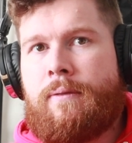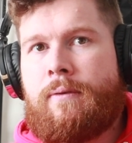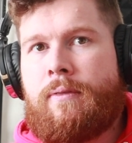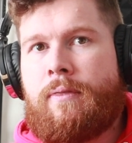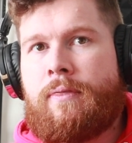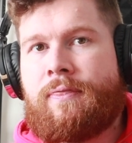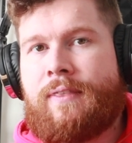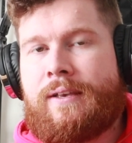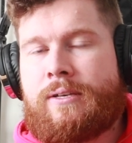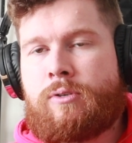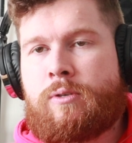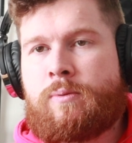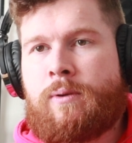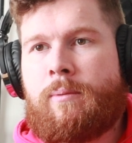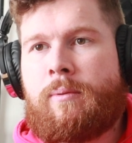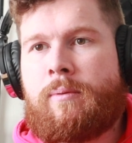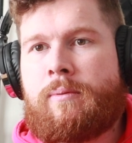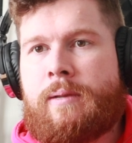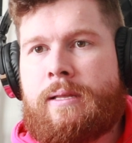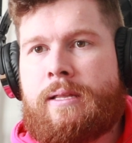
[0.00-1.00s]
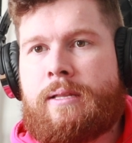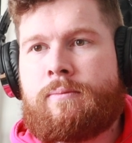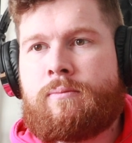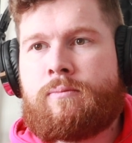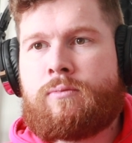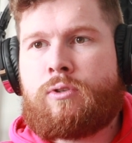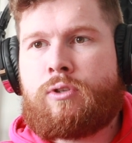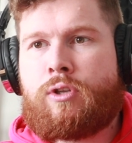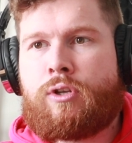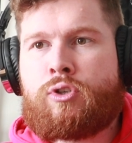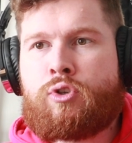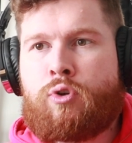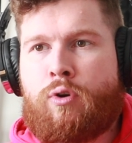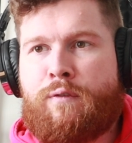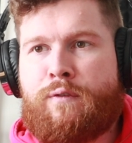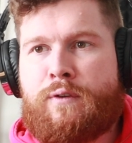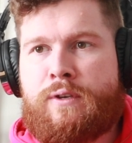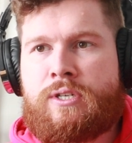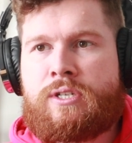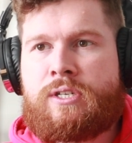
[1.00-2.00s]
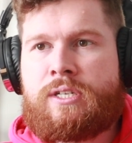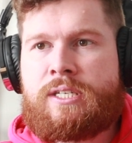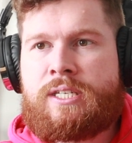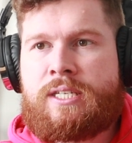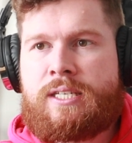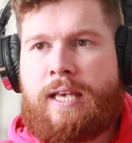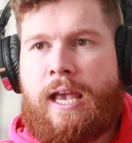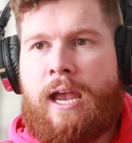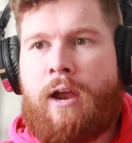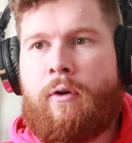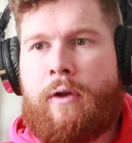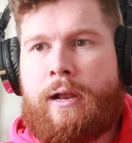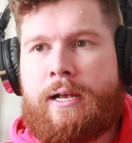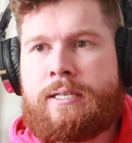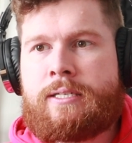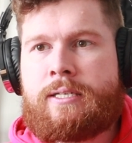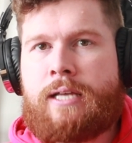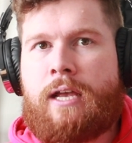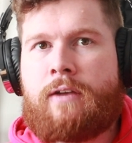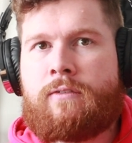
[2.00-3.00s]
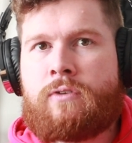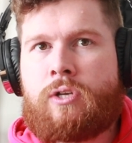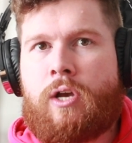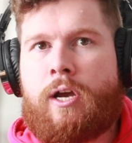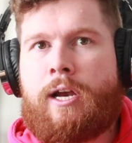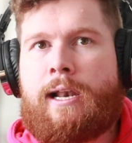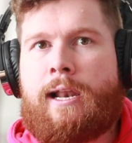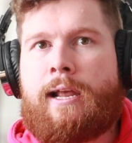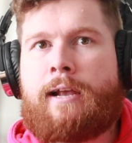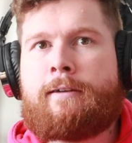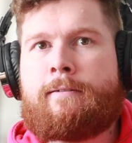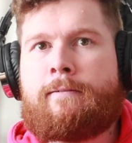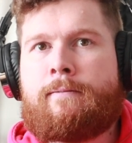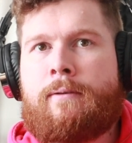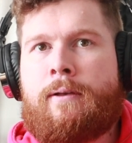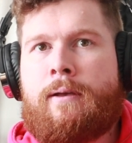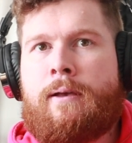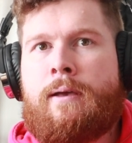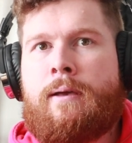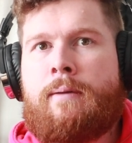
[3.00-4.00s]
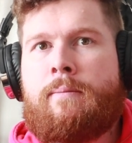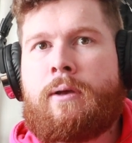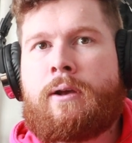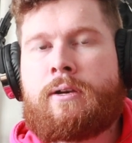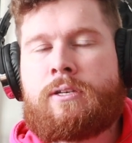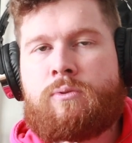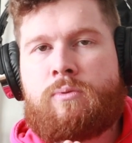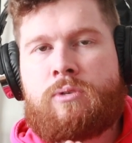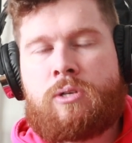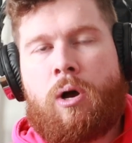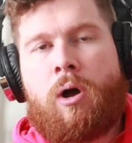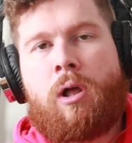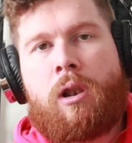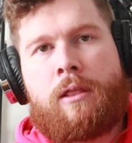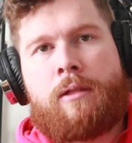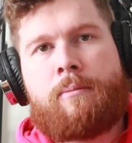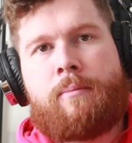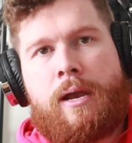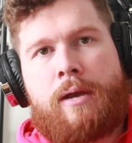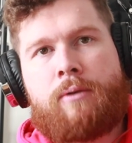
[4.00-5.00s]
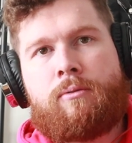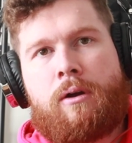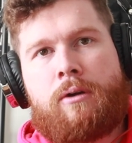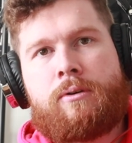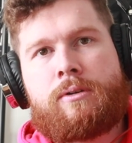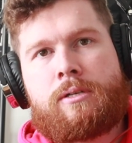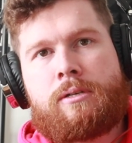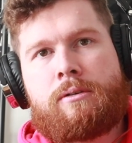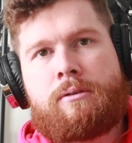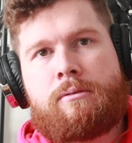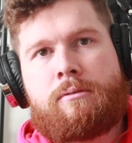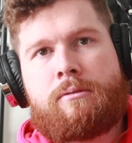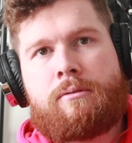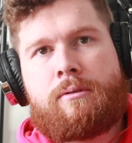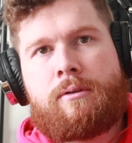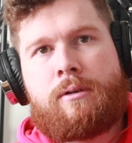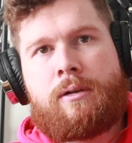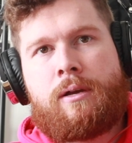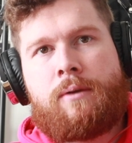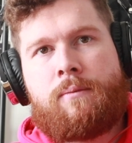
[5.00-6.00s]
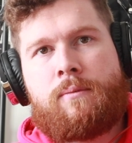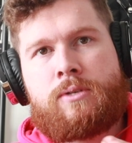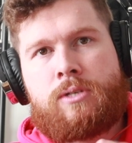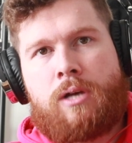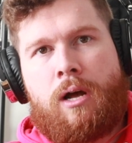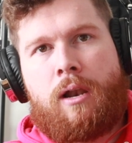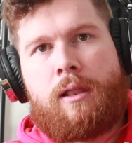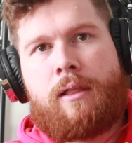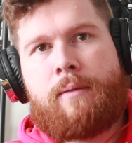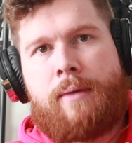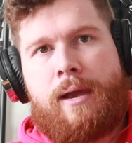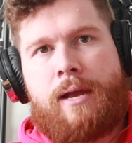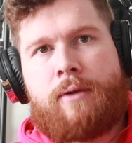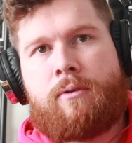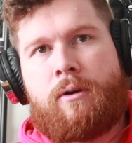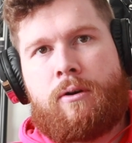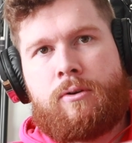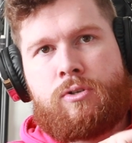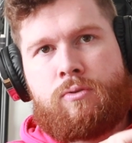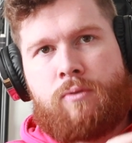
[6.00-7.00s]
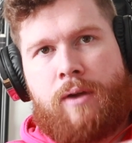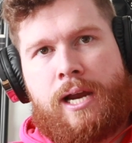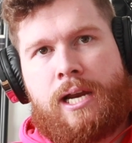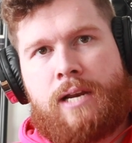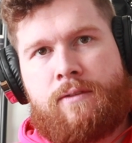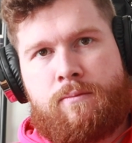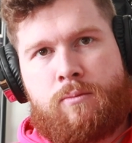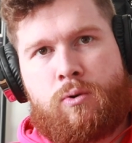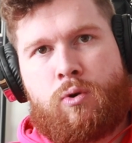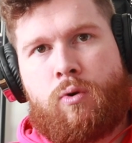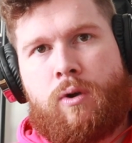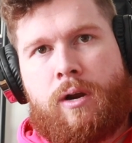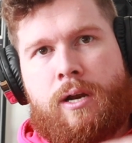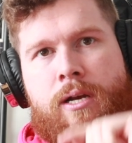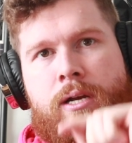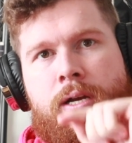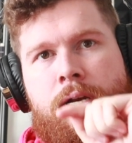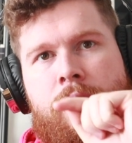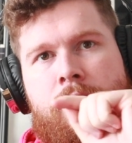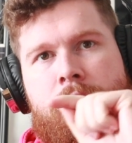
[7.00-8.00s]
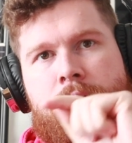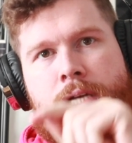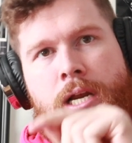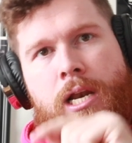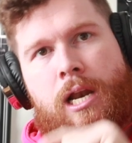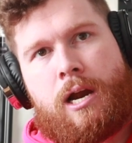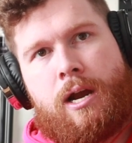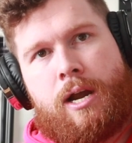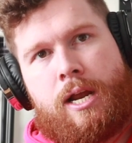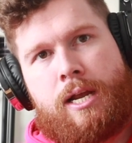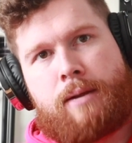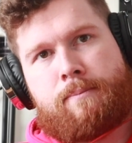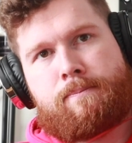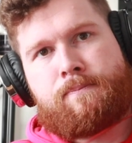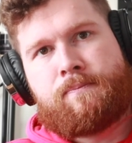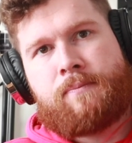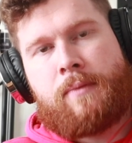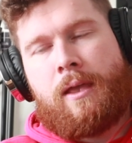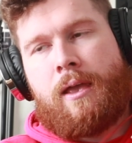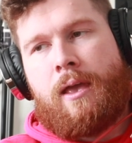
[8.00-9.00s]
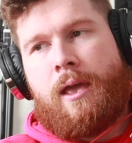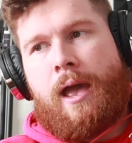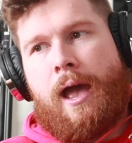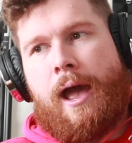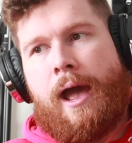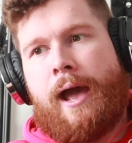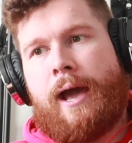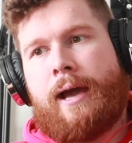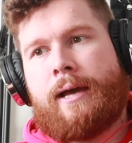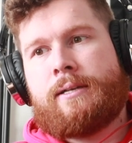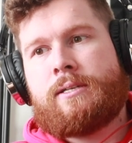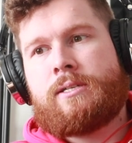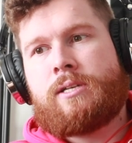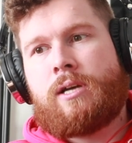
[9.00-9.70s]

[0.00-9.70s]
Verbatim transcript: this was probably the, the toughest, scariest day of cycling because it was all on the main road. It was all on the main road directly from Cork to Killarney. And